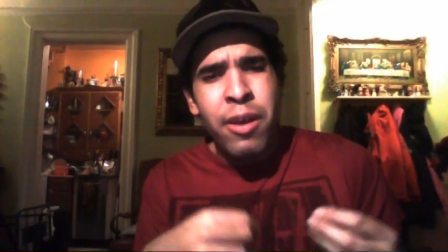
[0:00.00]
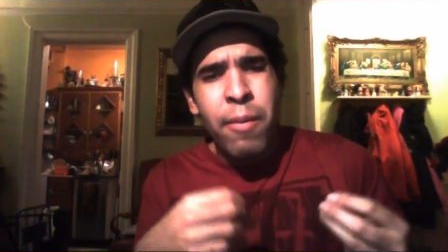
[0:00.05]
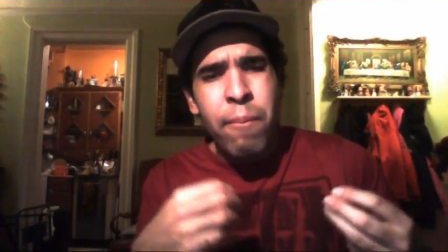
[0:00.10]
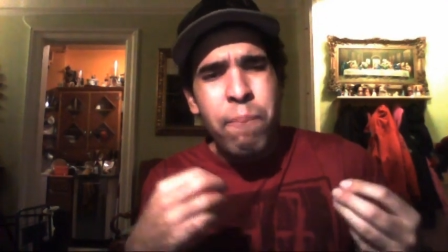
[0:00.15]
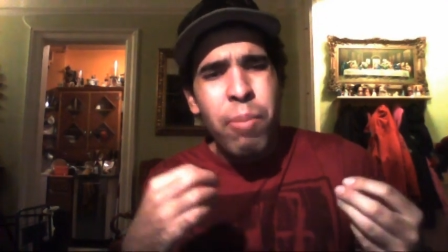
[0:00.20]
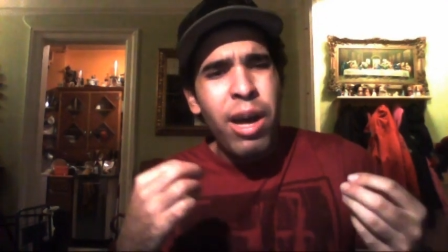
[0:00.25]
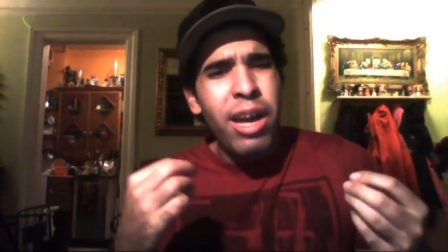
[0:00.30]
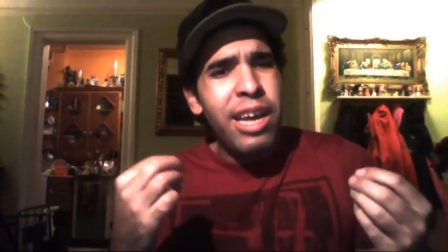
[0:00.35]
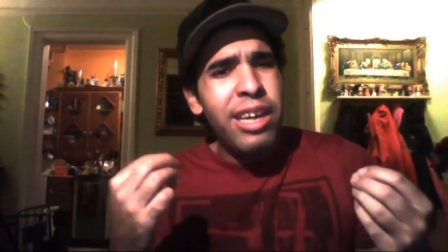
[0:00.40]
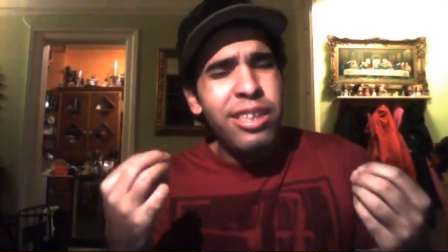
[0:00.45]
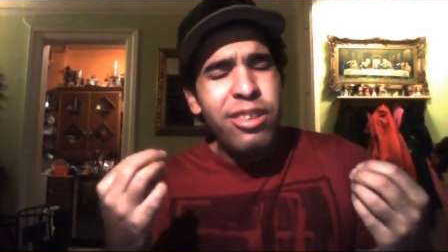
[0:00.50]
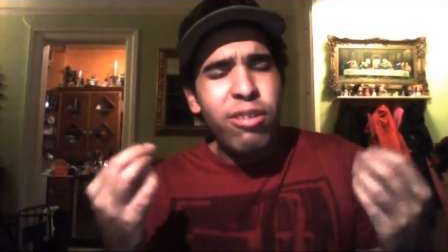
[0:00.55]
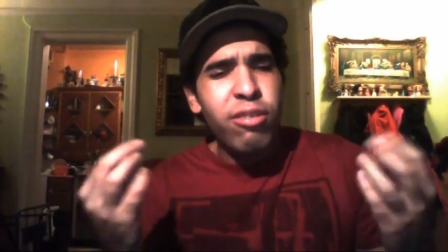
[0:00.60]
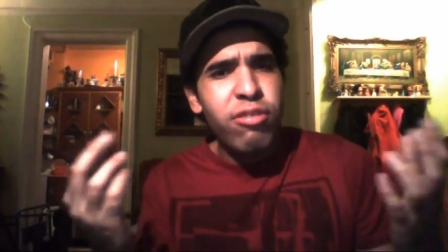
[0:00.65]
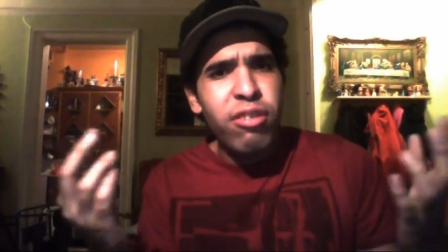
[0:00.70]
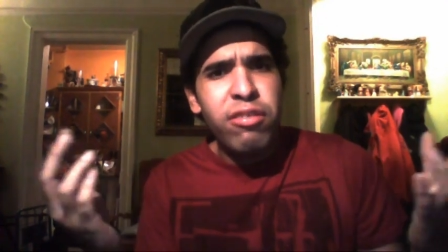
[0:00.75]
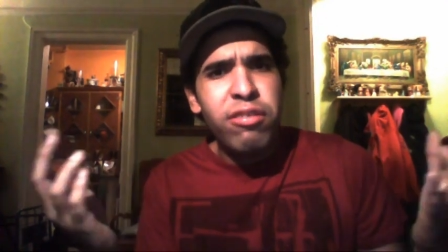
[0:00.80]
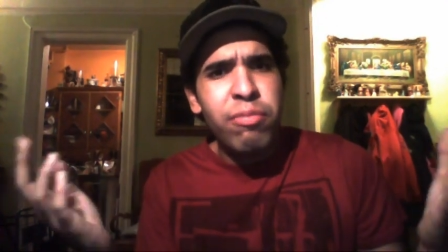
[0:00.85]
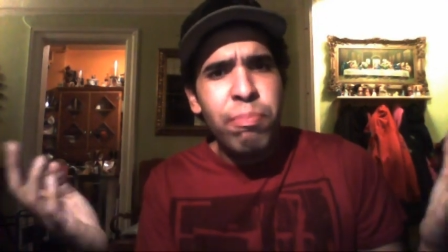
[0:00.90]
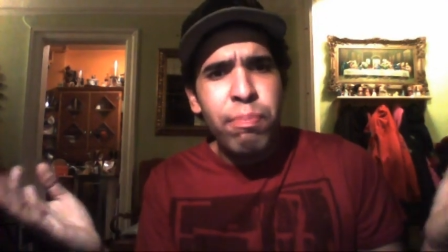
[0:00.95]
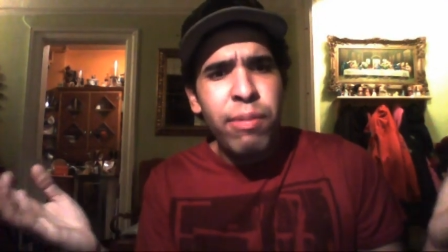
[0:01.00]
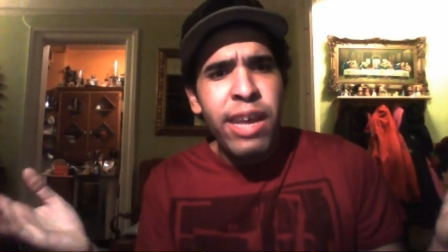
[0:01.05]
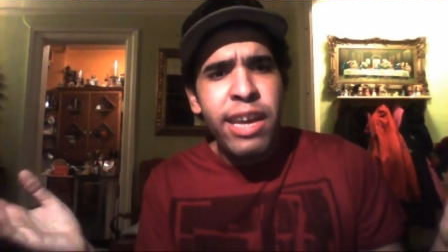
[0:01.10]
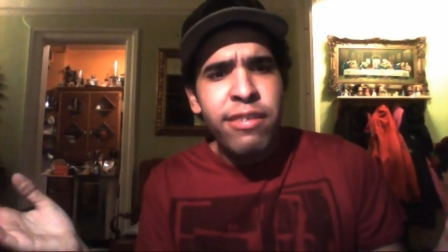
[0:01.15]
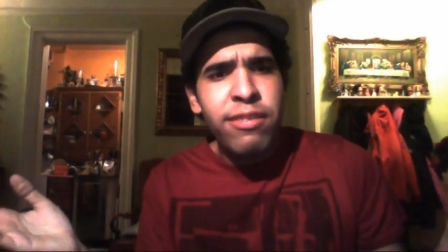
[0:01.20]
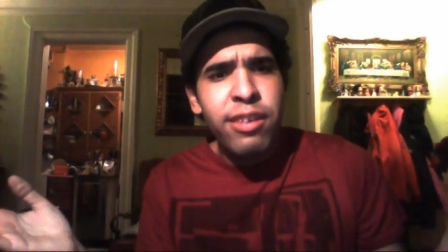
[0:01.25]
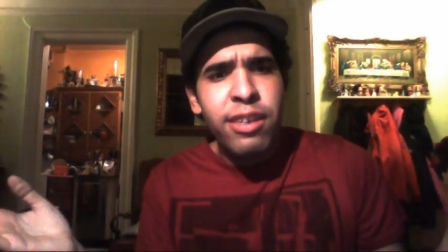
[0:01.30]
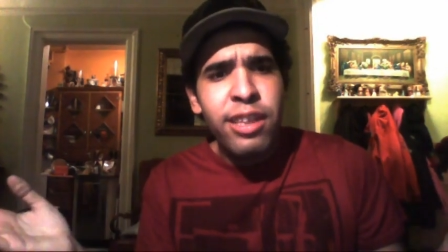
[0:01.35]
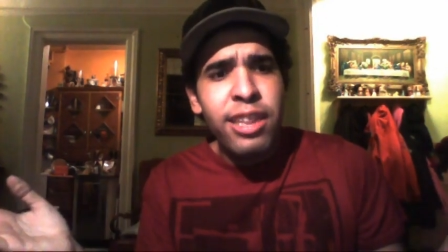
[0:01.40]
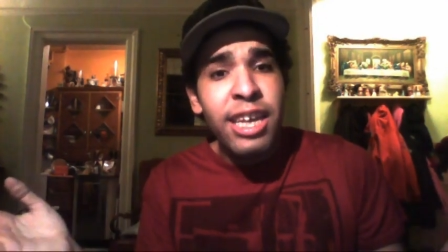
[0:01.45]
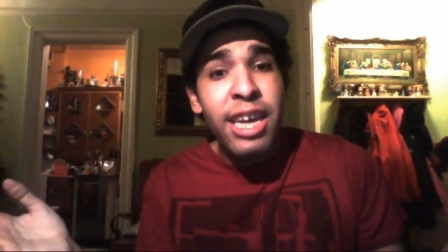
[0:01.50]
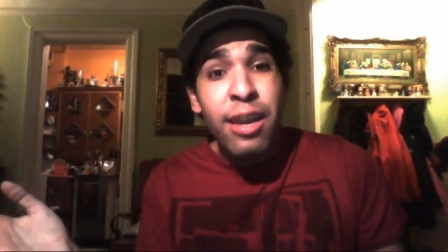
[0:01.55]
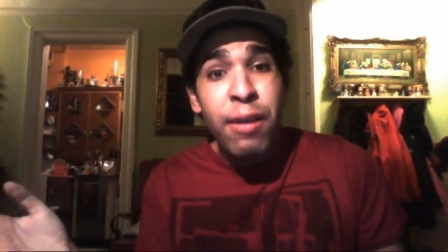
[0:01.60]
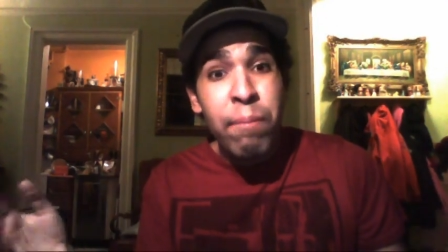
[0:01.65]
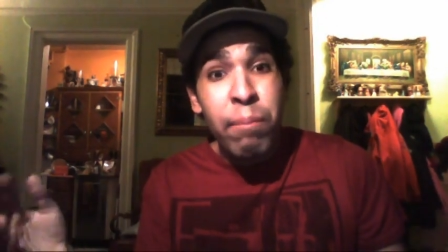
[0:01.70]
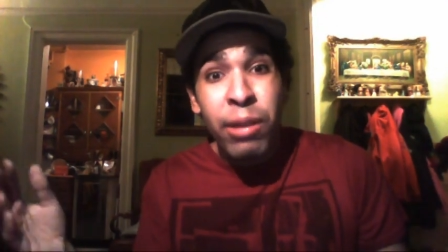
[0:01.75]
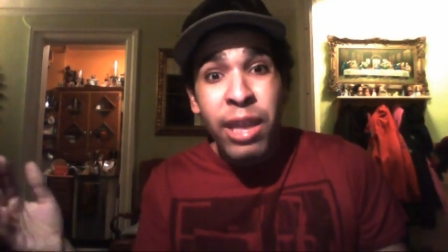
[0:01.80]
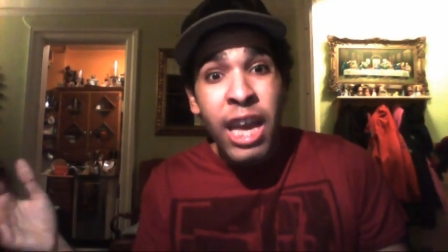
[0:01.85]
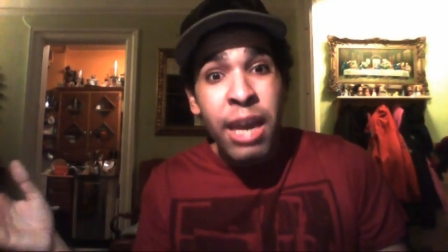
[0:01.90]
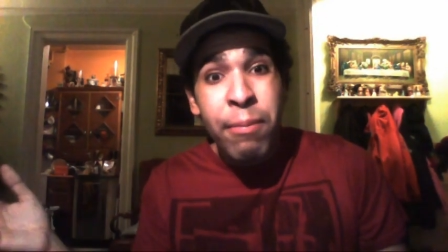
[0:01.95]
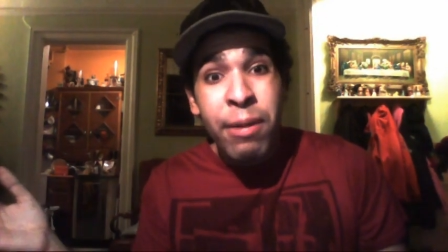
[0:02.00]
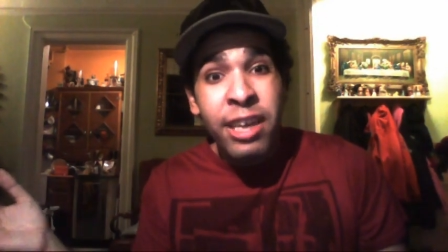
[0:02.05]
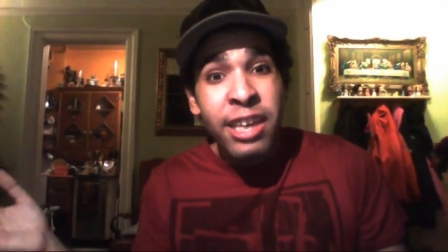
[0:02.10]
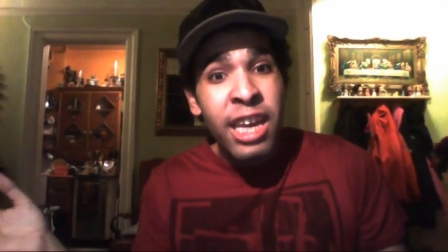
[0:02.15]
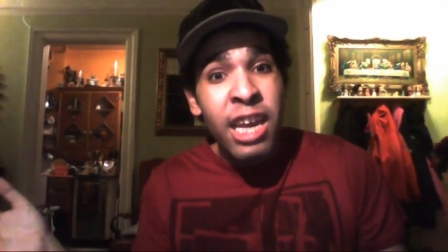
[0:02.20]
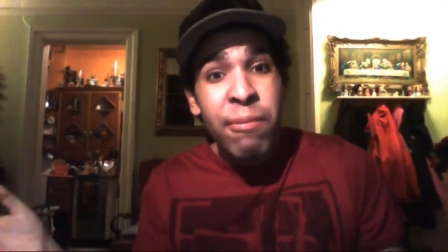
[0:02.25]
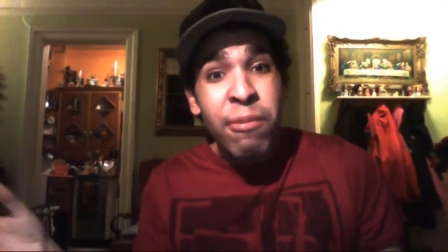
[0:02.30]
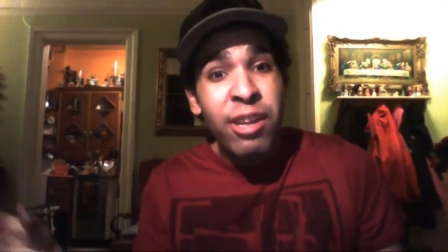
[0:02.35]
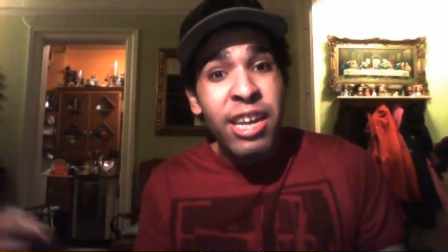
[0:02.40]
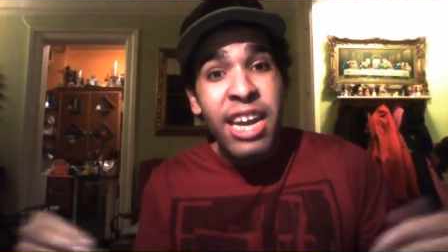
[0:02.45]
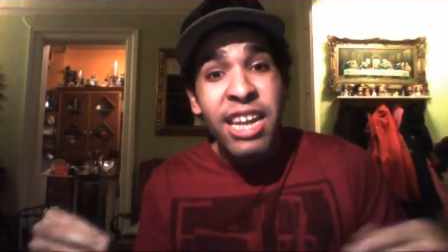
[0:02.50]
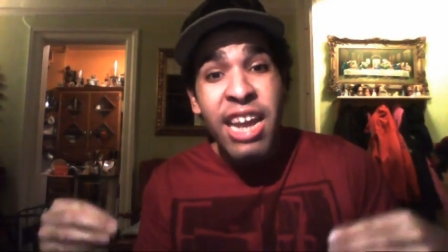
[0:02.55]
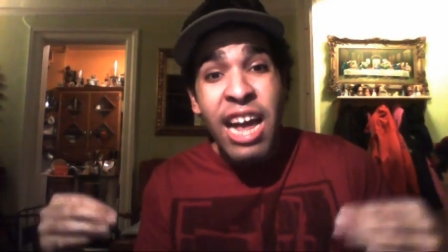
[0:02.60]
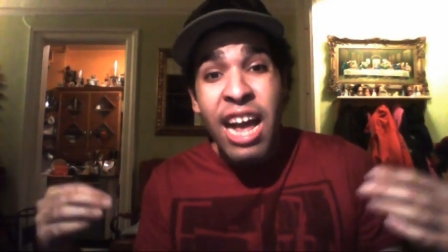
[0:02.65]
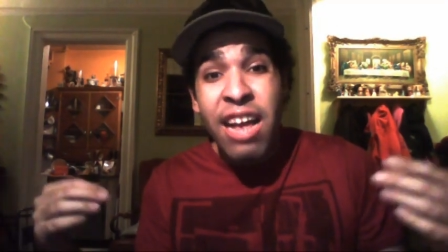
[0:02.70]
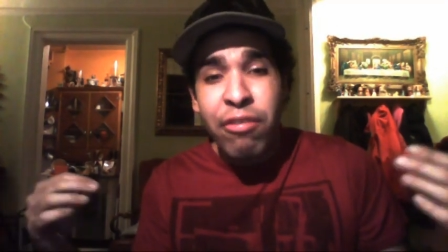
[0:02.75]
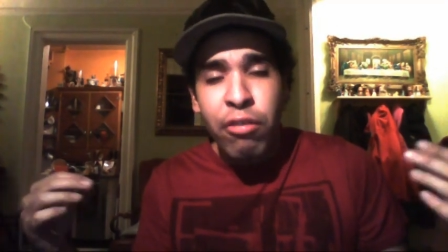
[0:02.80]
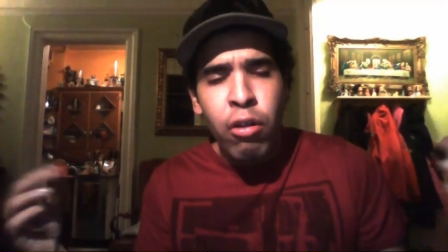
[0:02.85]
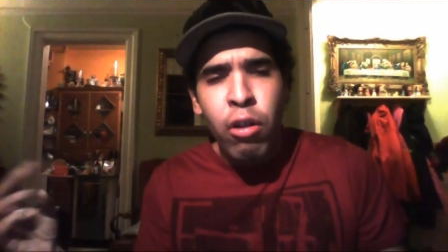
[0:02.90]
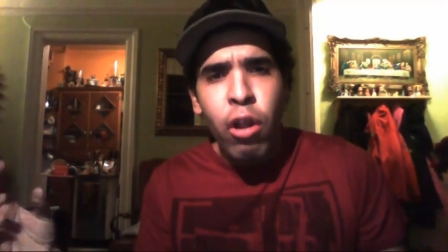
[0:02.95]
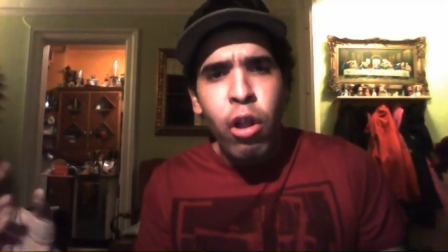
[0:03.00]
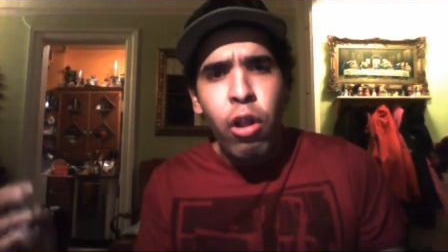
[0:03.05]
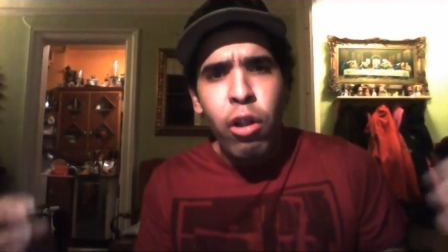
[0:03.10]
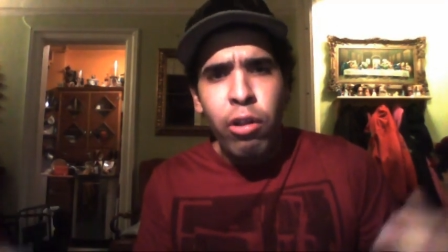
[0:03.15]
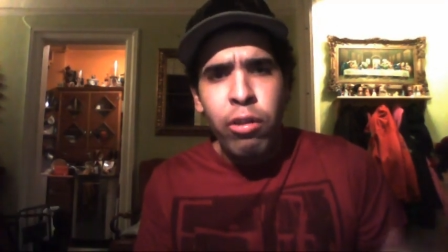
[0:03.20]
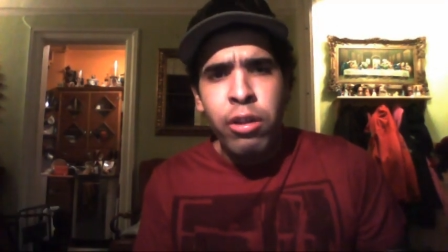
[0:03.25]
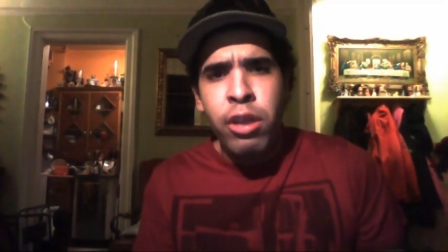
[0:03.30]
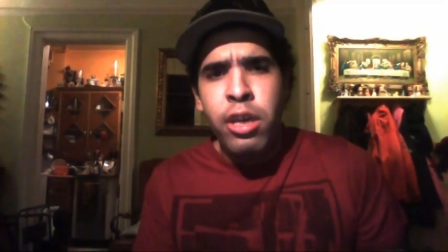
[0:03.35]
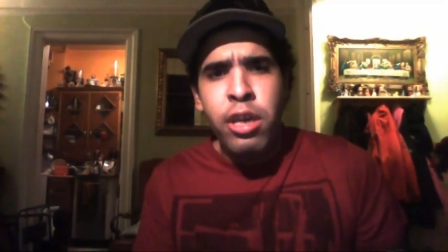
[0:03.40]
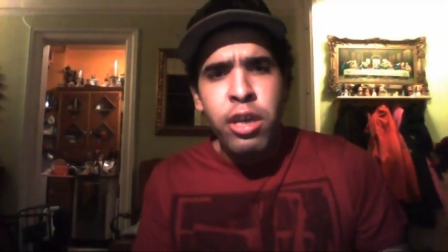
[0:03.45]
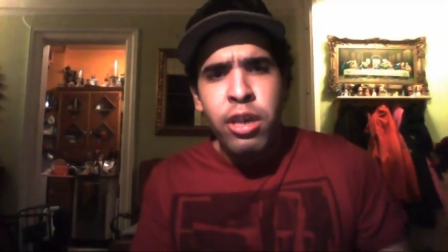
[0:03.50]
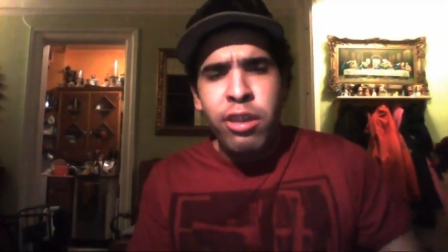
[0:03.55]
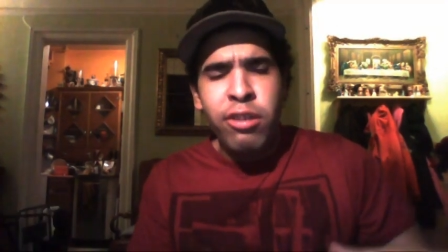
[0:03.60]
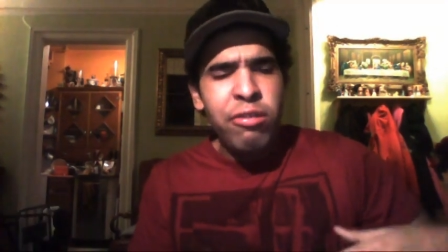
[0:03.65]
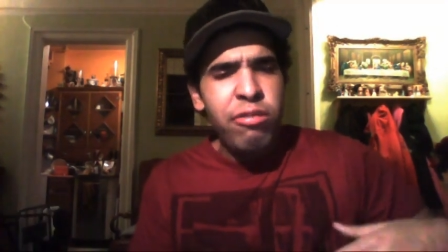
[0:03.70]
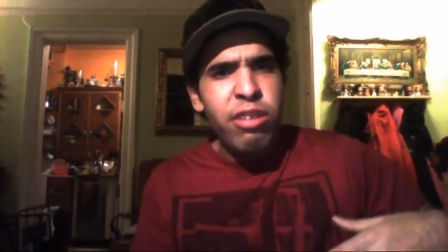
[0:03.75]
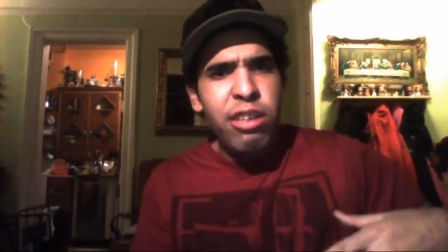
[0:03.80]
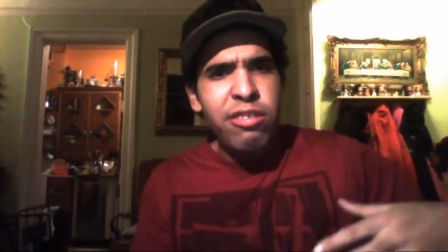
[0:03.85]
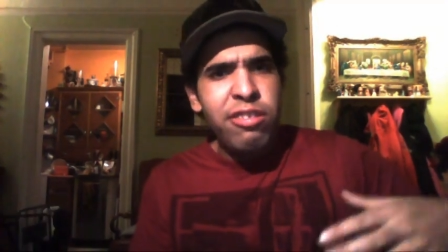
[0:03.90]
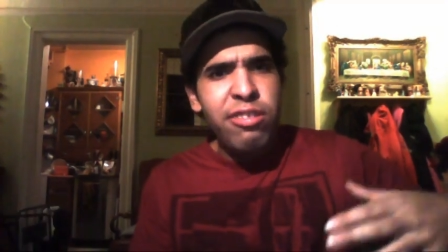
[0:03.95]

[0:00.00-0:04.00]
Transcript: but you're just basically blaming Gamergate as a whole. Just